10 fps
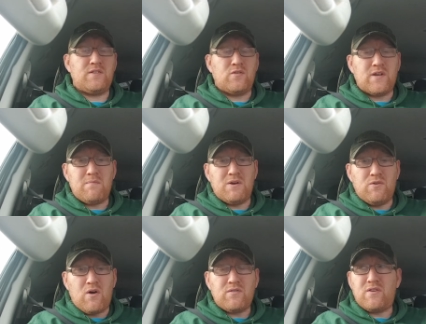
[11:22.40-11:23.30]
don't get me
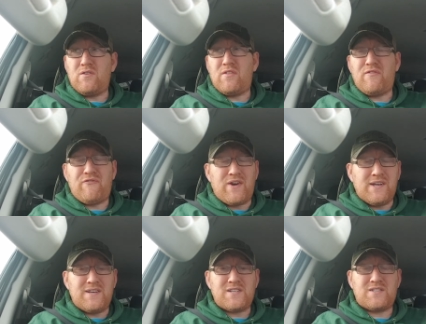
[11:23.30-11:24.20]
wrong, they're not the
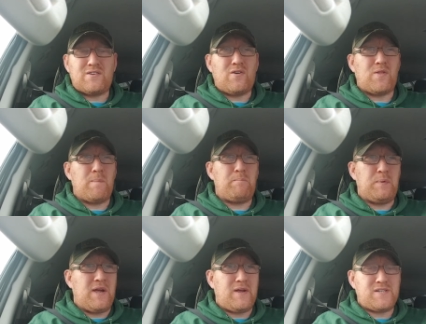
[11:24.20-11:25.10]
finest, they're not the
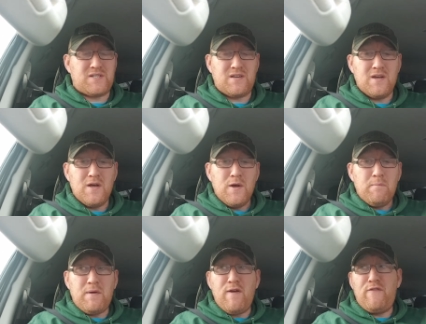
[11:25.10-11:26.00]
best.
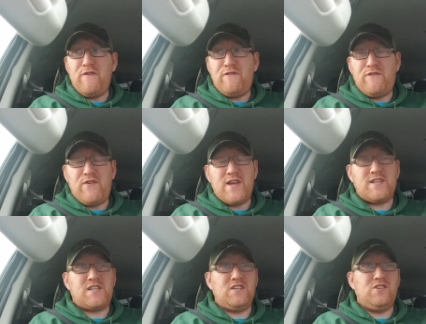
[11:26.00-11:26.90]
But if it
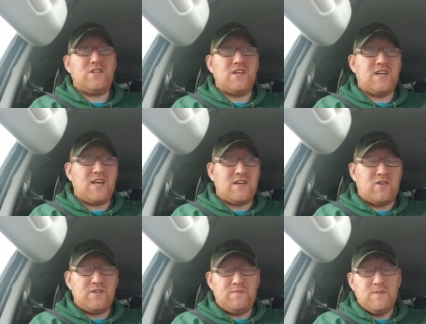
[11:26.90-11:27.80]
fits and you can get
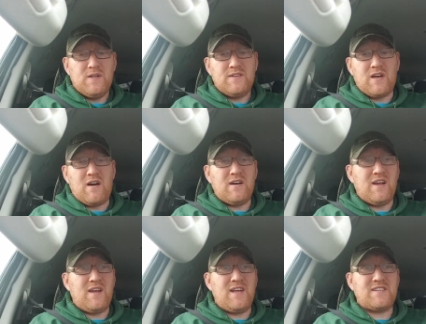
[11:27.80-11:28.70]
on
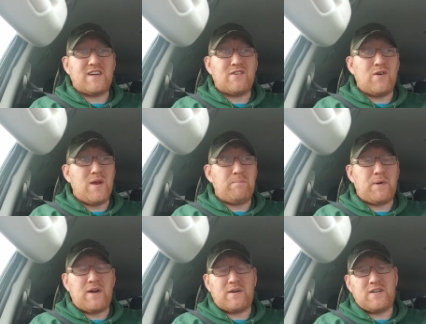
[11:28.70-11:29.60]
target, it's a great
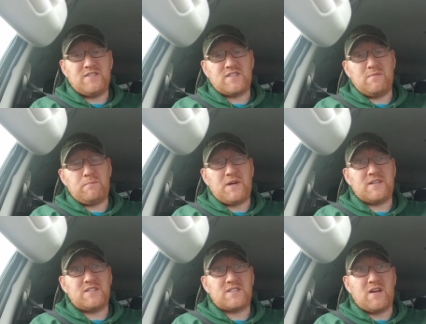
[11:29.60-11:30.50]
practice
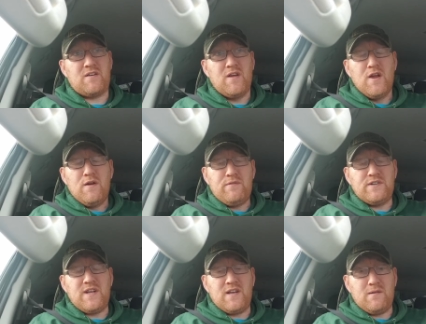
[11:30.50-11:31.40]
gun for
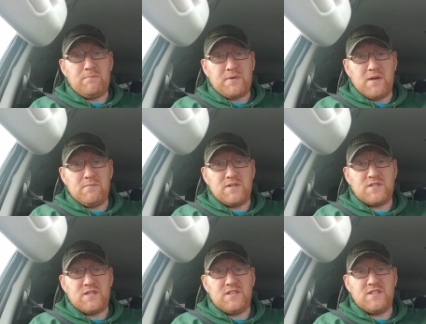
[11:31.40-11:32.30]
denting
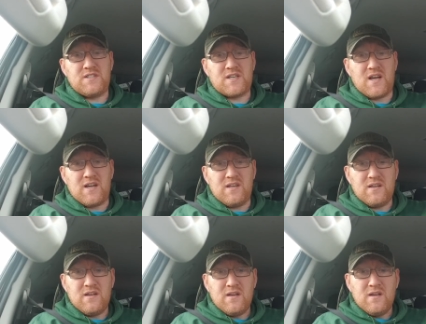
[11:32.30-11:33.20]
primers into the sky.
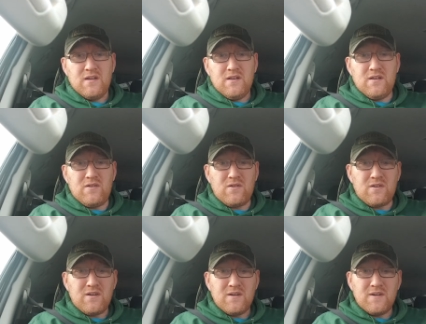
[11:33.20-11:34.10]
You know,